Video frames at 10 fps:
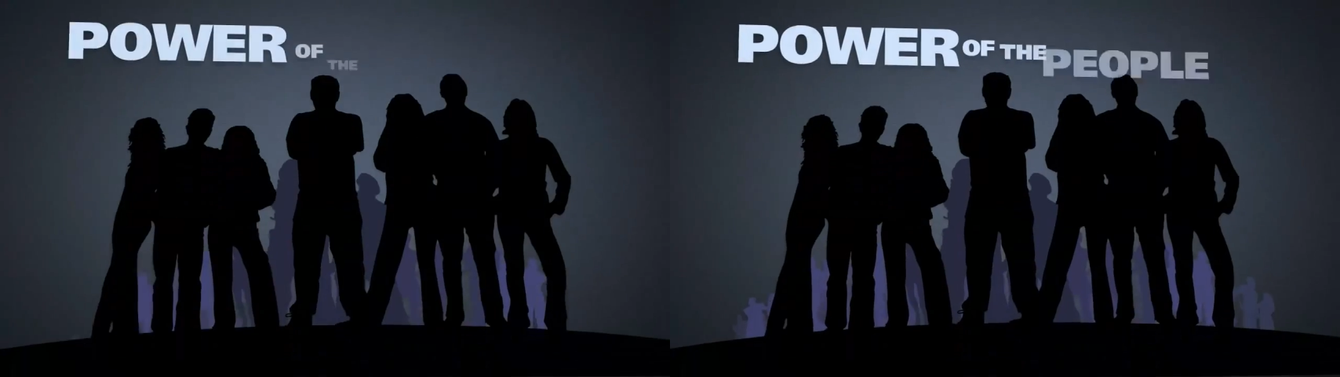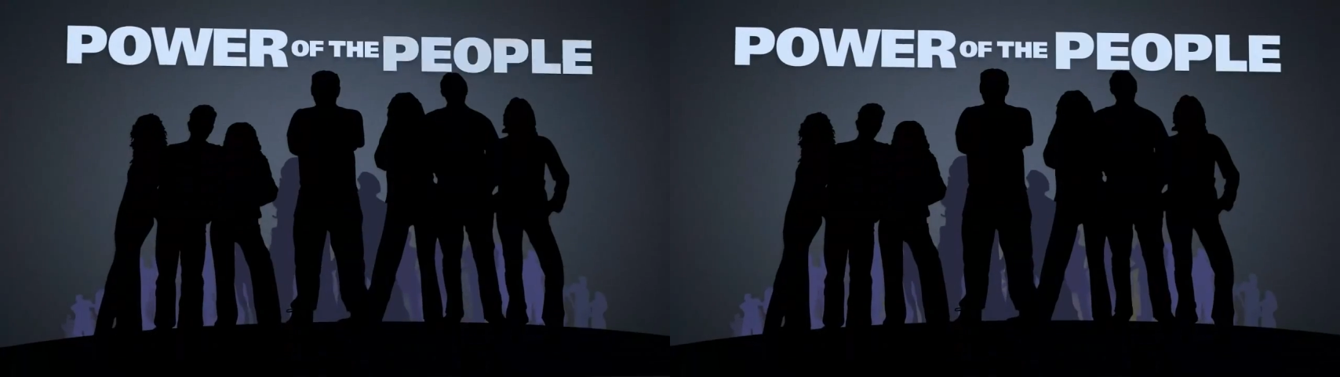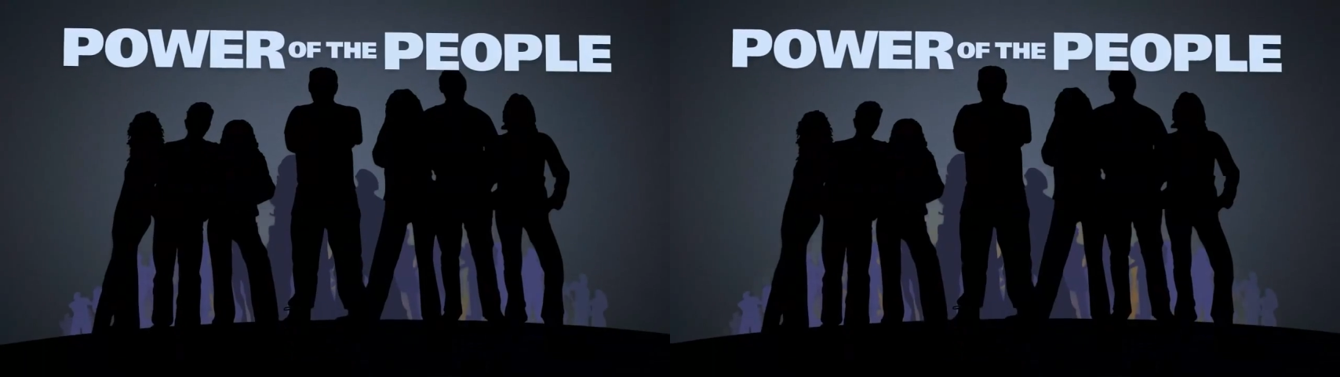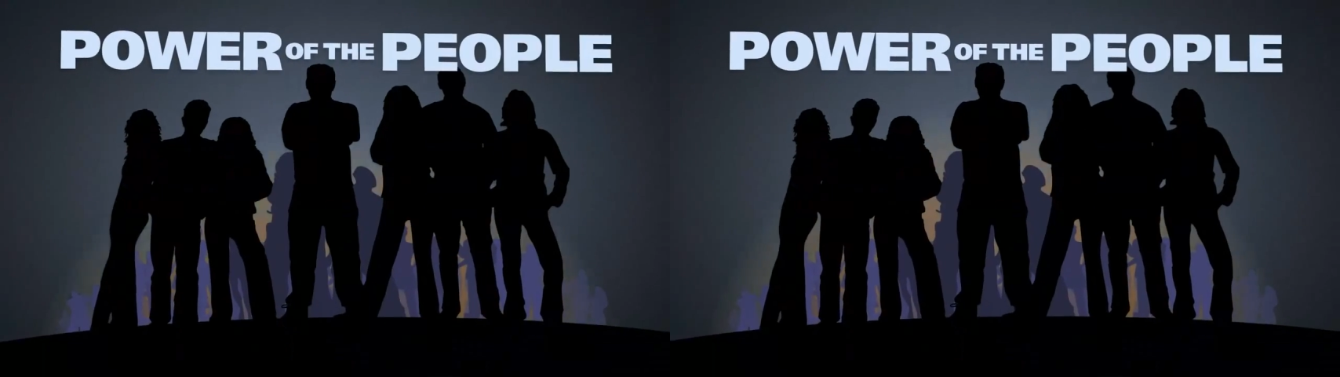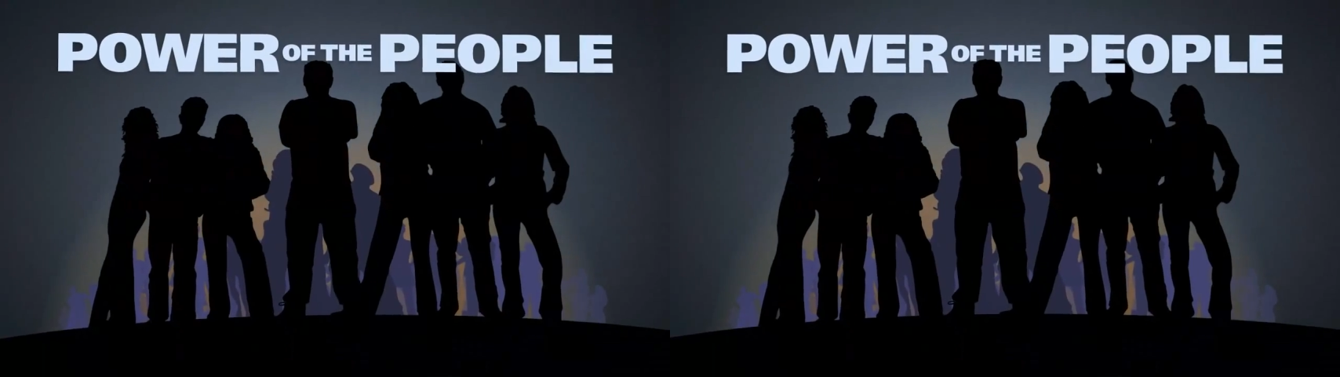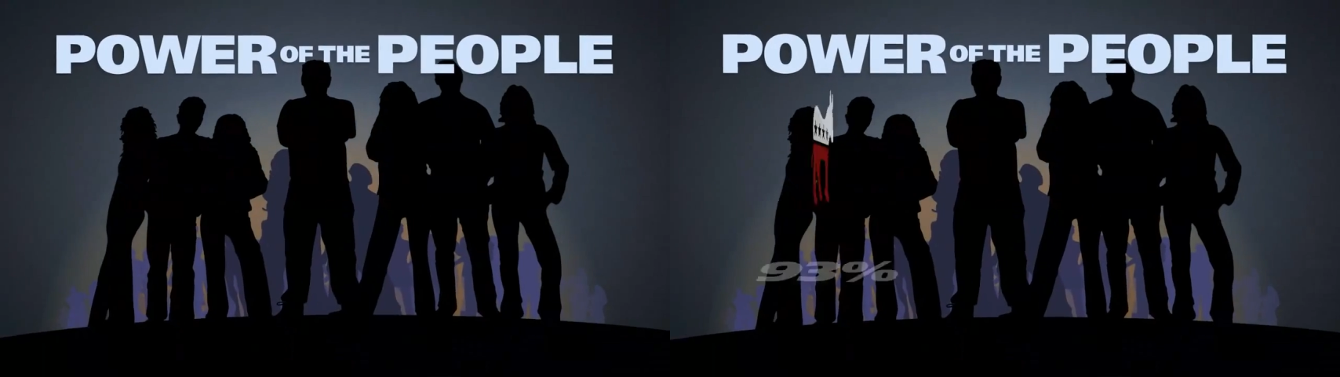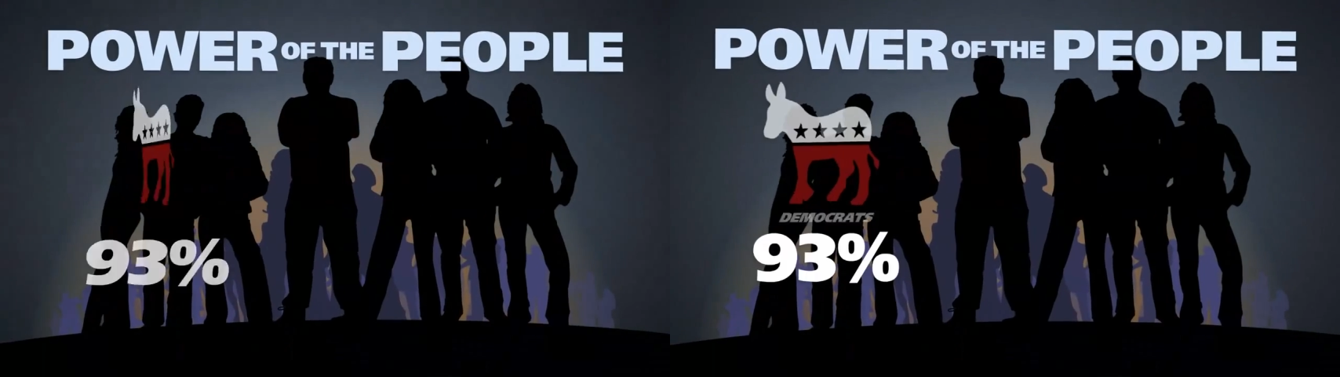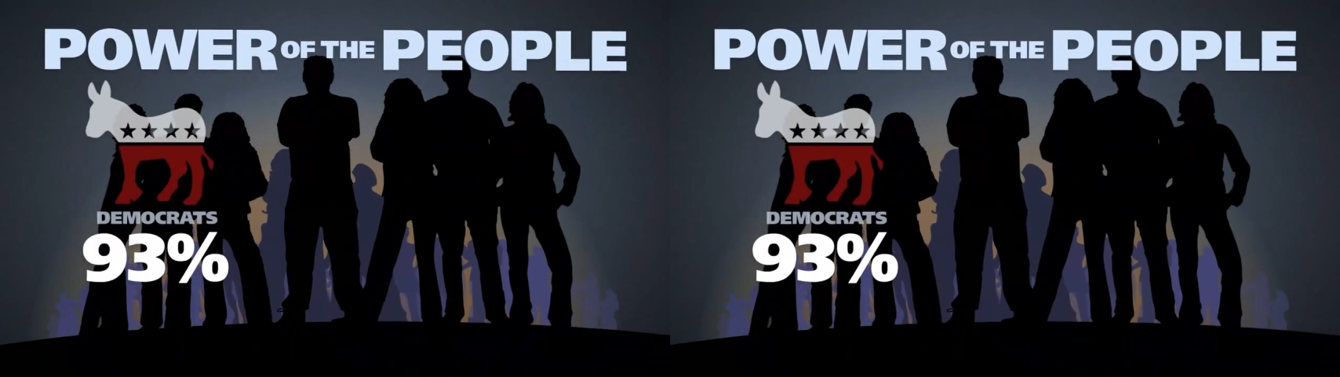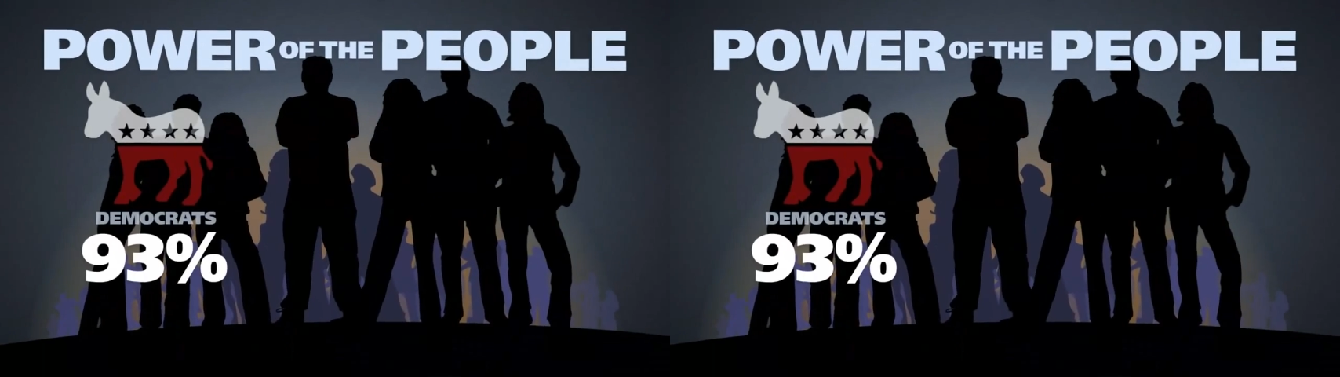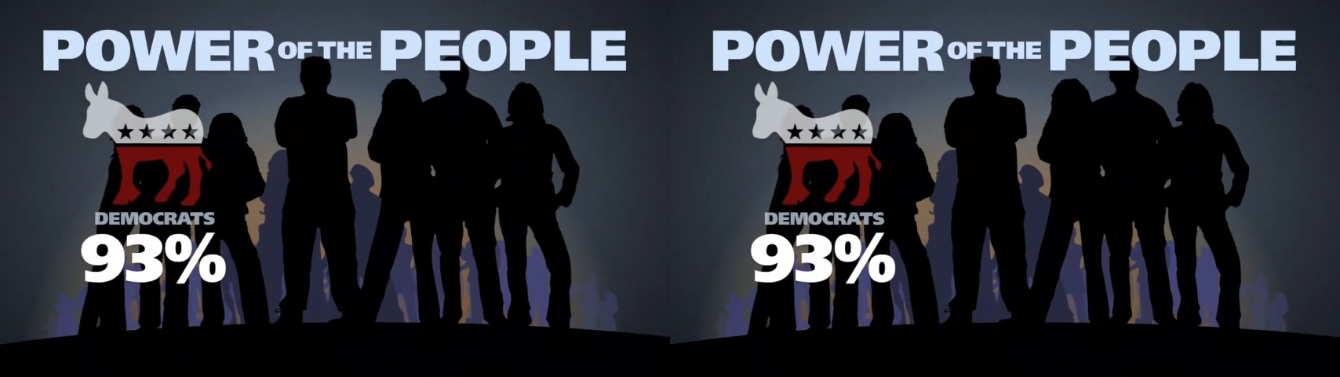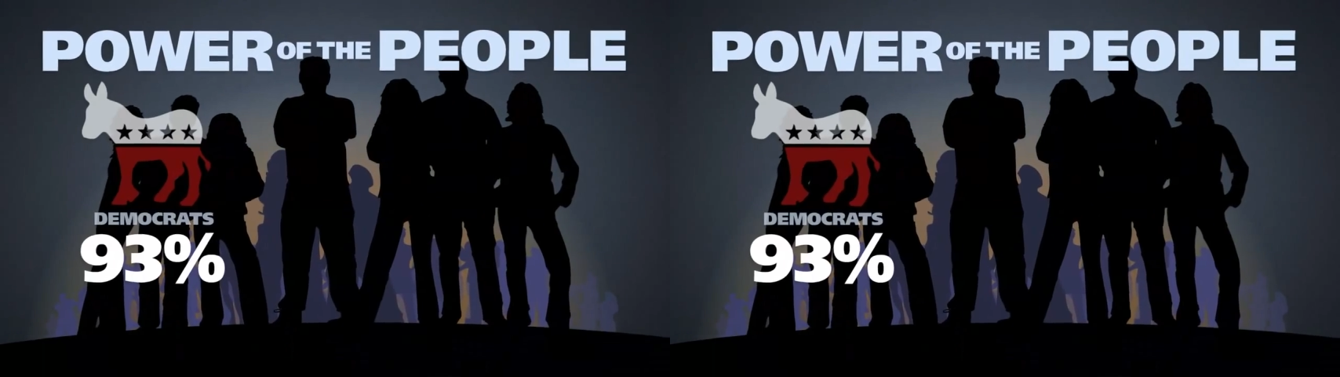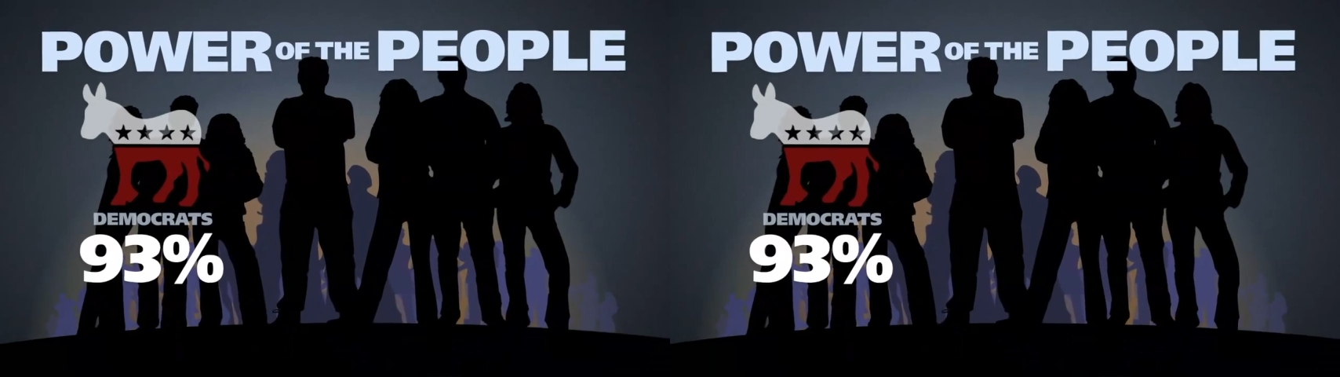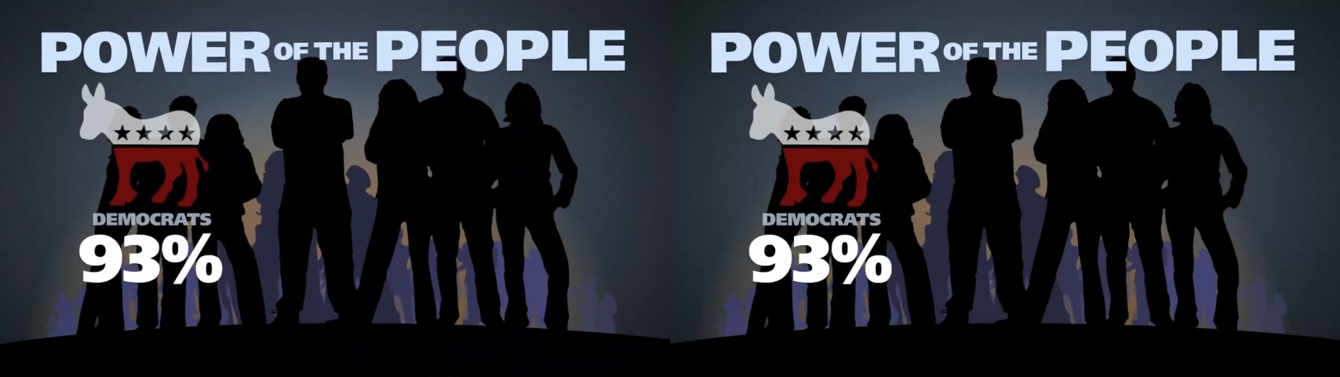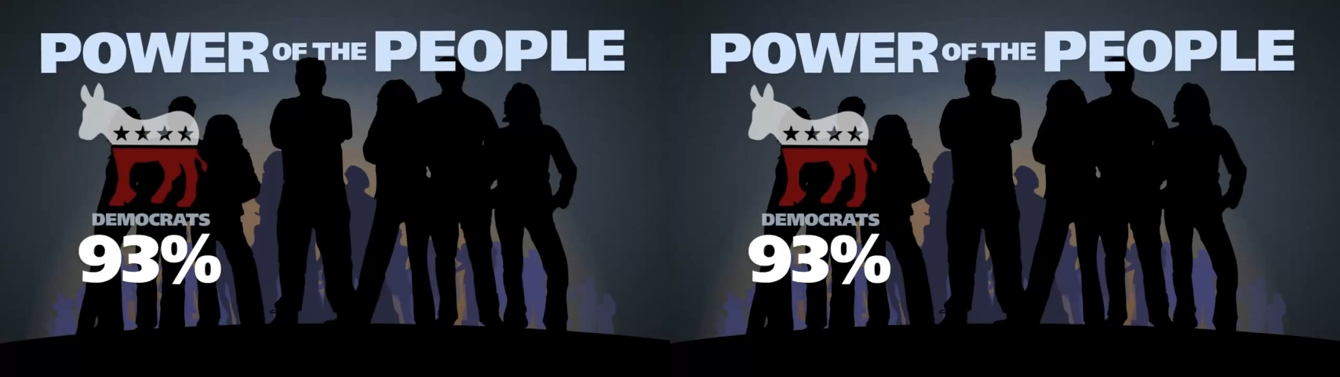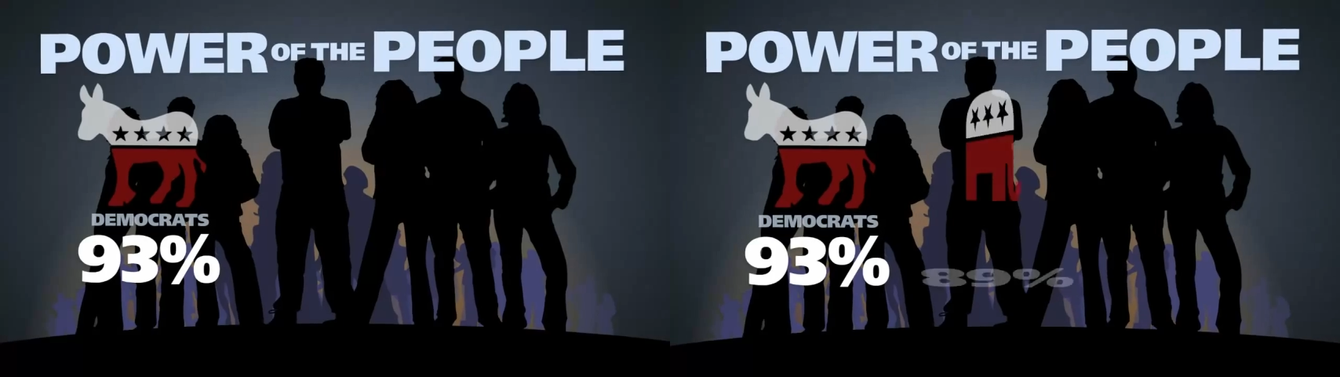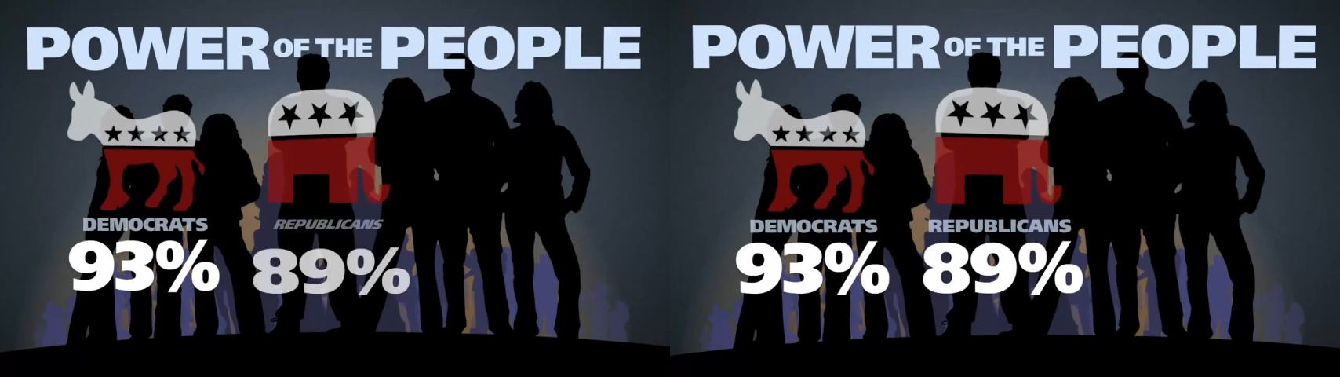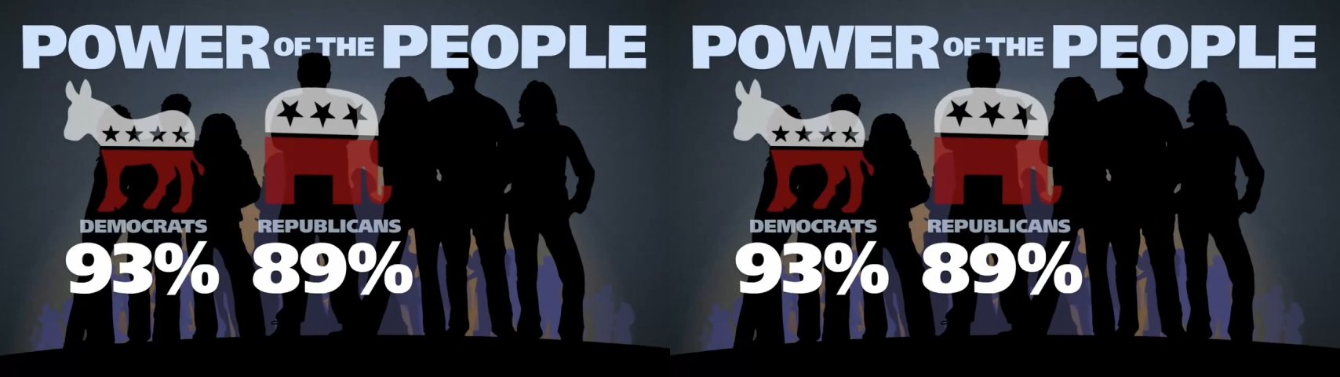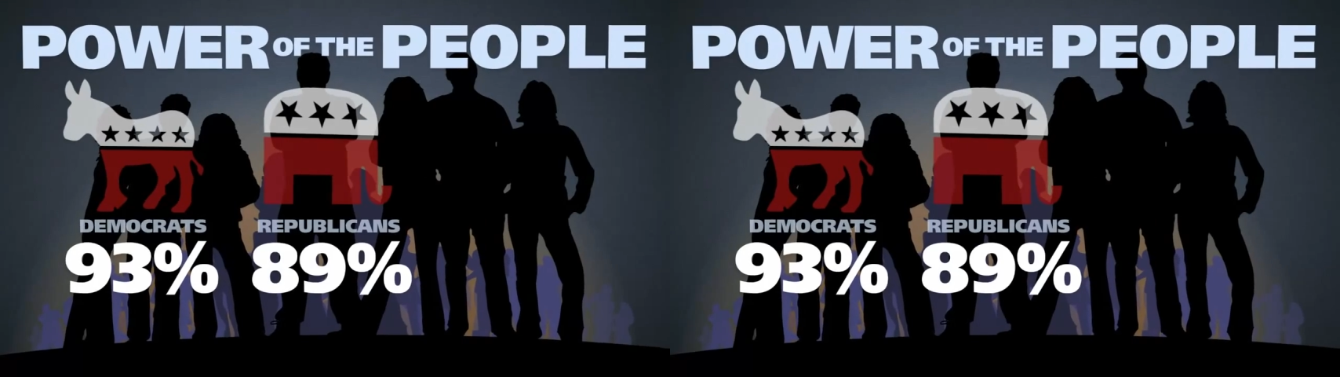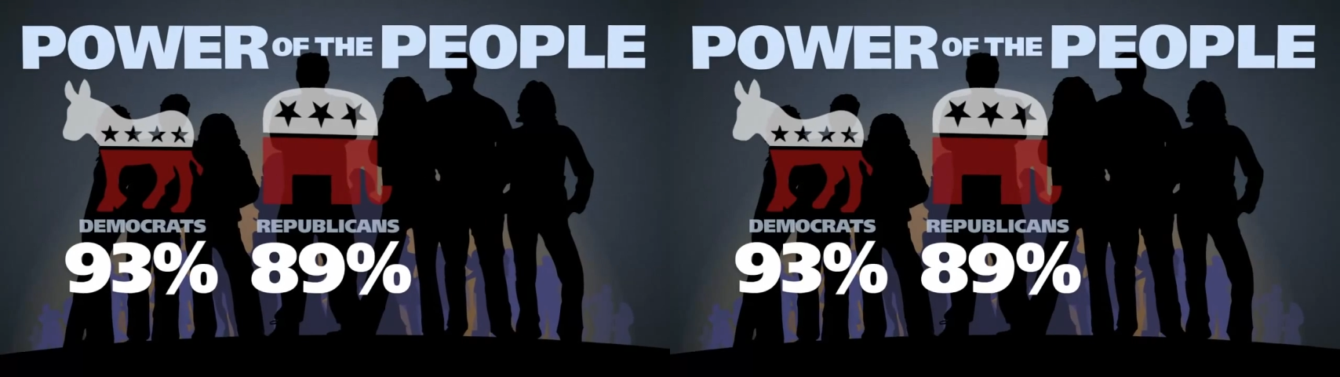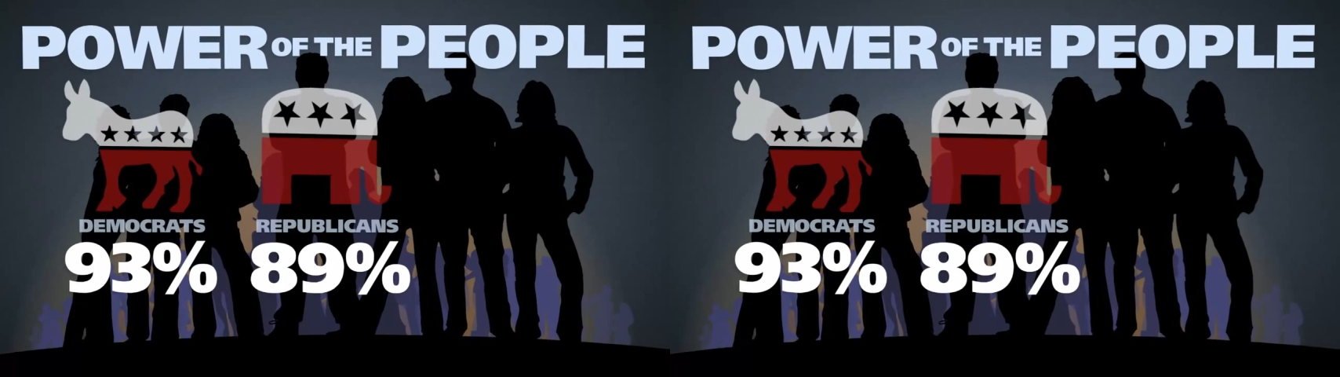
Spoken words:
(no speaker visible)